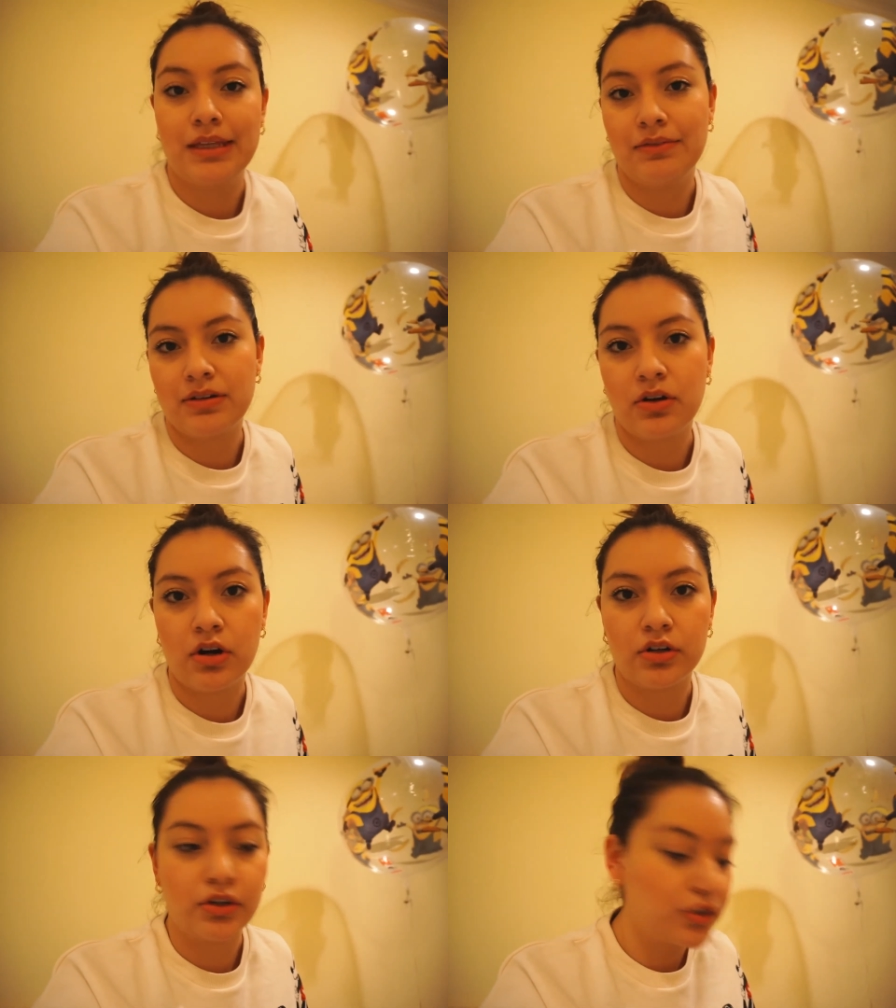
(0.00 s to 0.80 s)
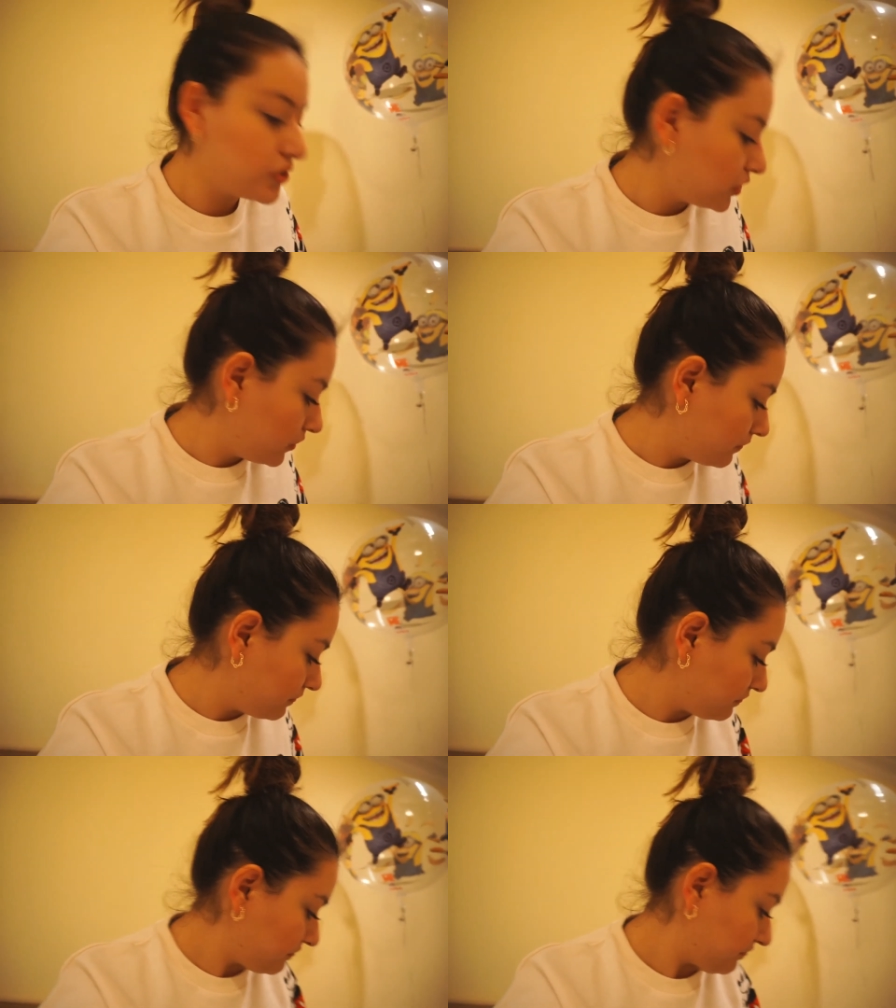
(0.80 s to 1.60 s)
even harder to
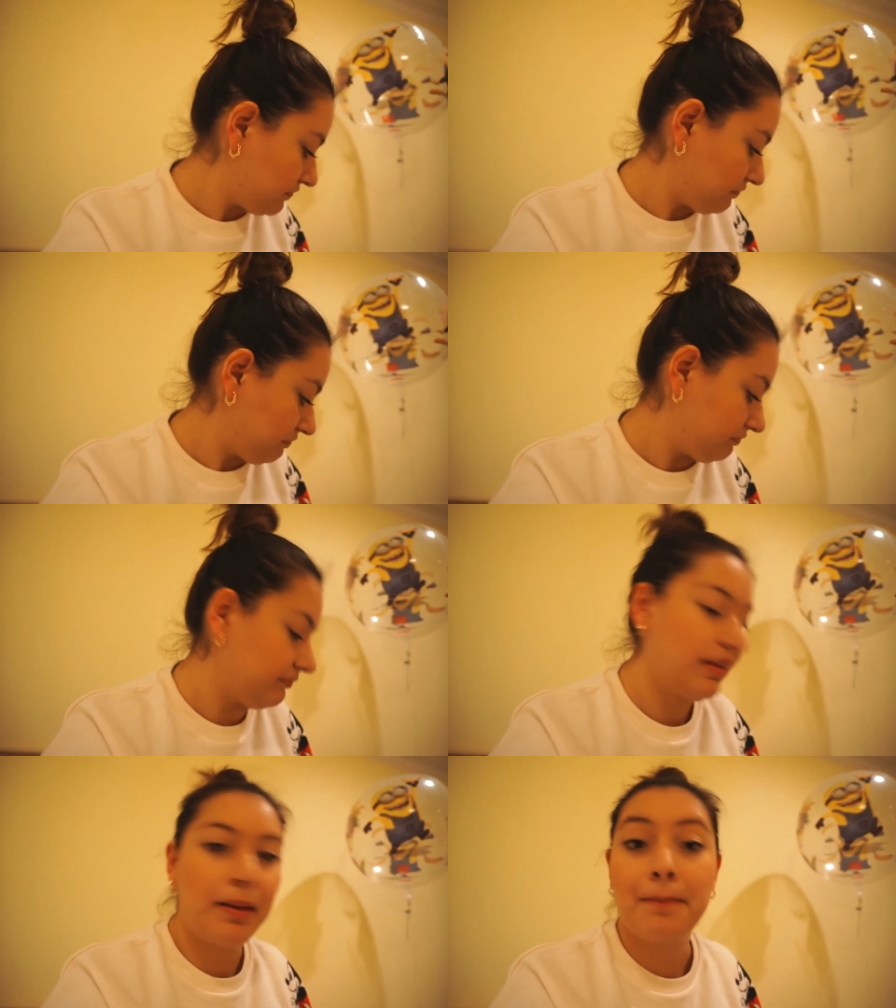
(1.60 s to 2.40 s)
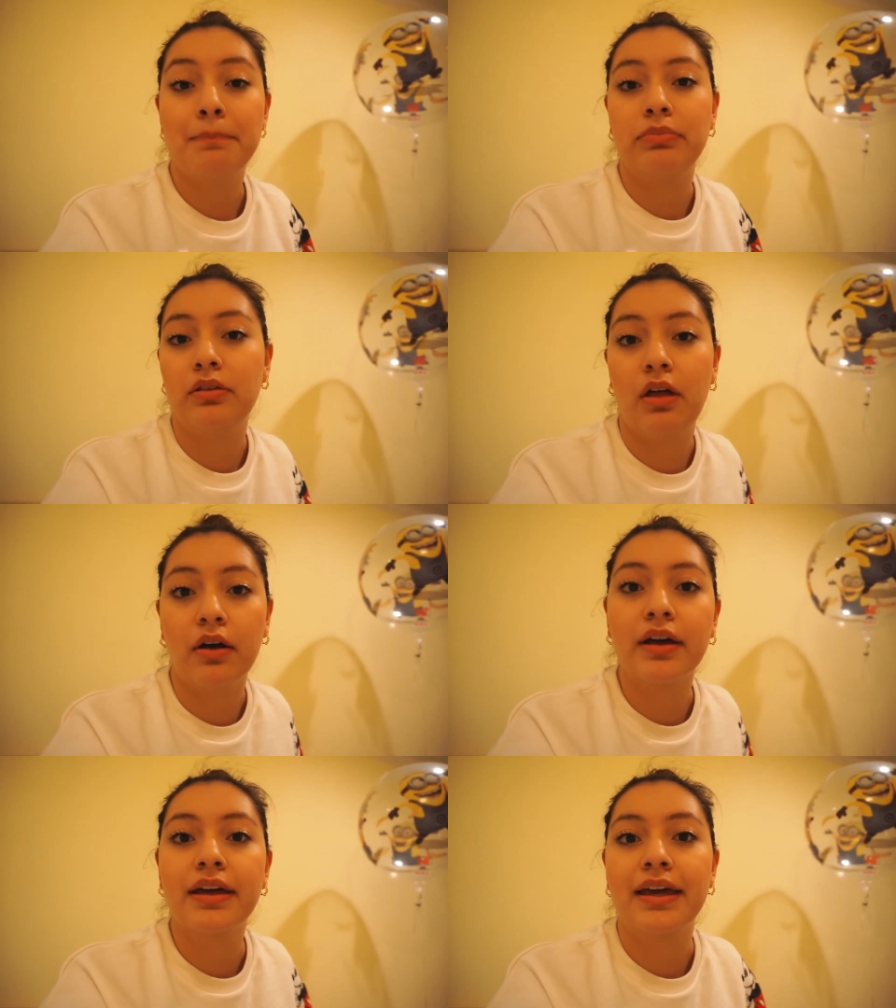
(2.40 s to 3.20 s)

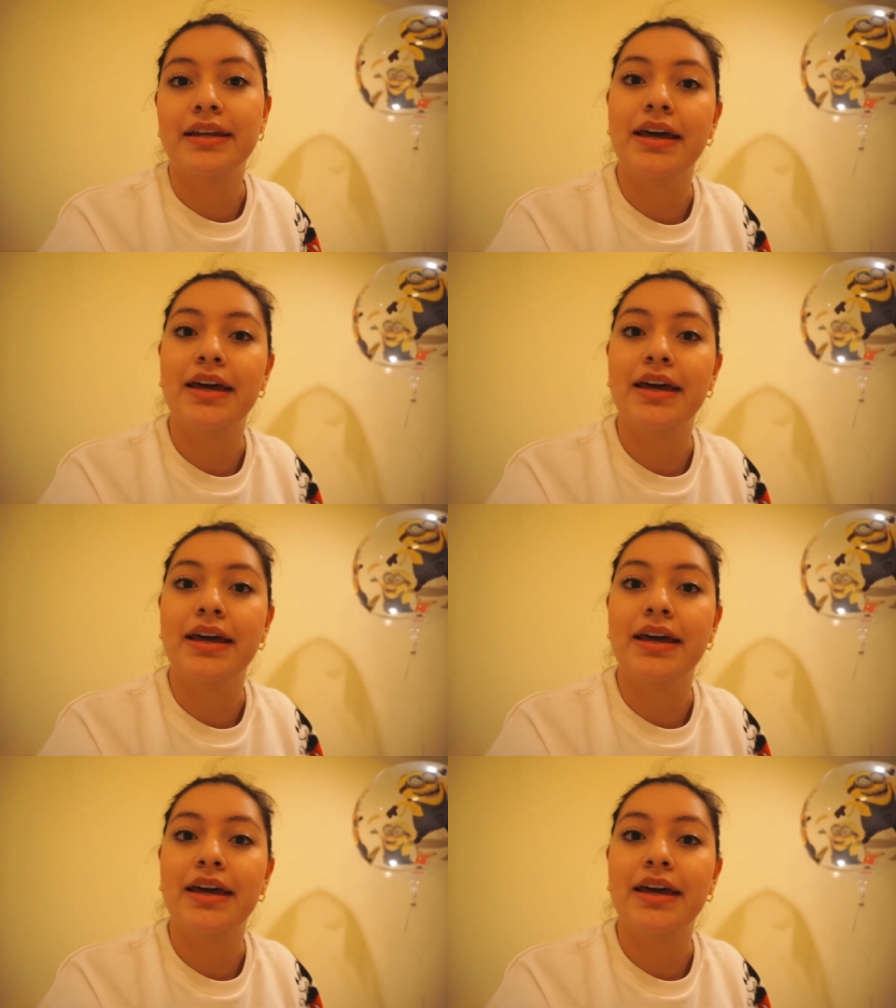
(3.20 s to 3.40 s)
block and